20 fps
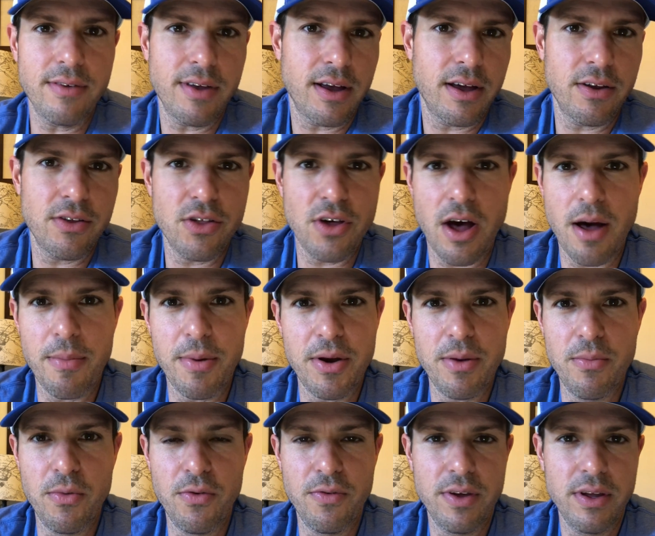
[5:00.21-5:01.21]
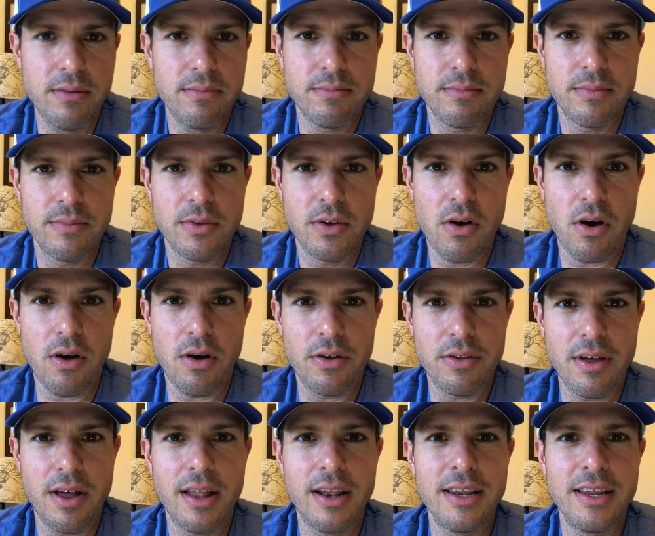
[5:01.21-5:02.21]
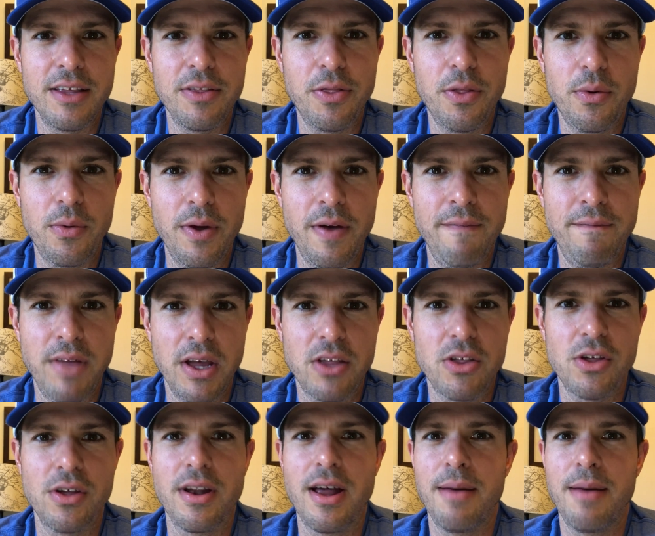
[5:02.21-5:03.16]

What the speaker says: I got a job on a movie called Lethal Eviction.